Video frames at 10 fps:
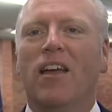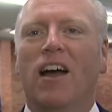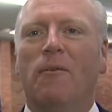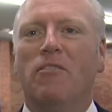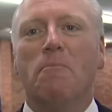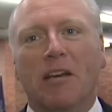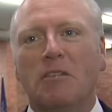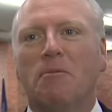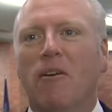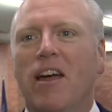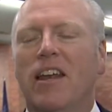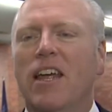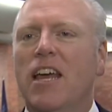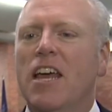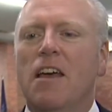Uh, we have the biggest parade.
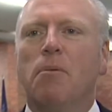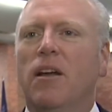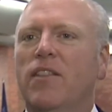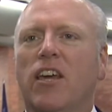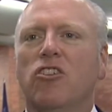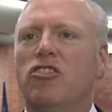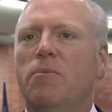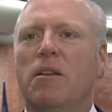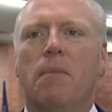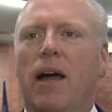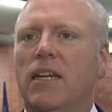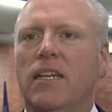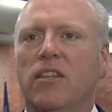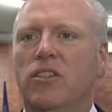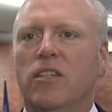But they contributed
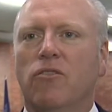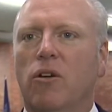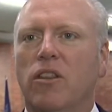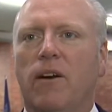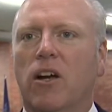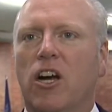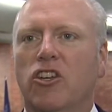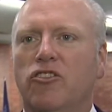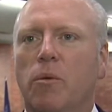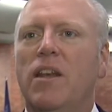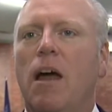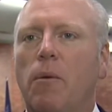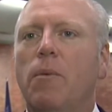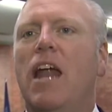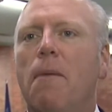mightily to the growth of our country. We'd not,
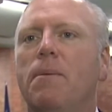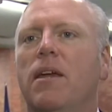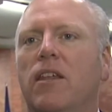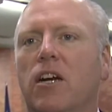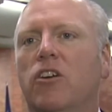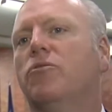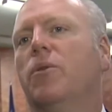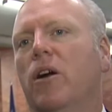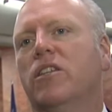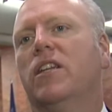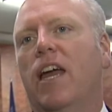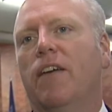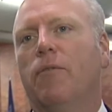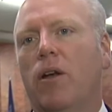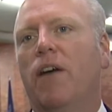we would not be the country we are today
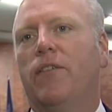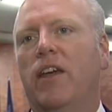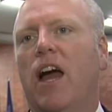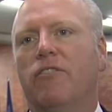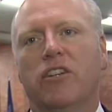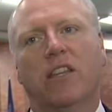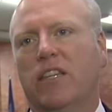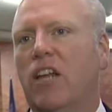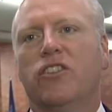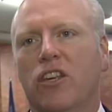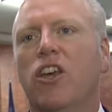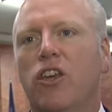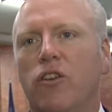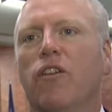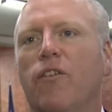if it were not for the Irish. I think that's
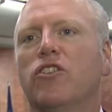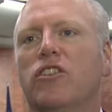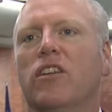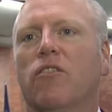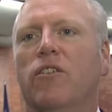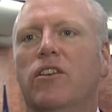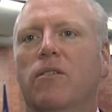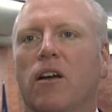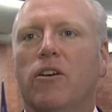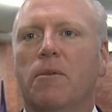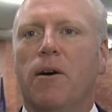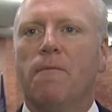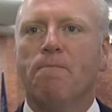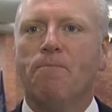universally agreed, agreed upon.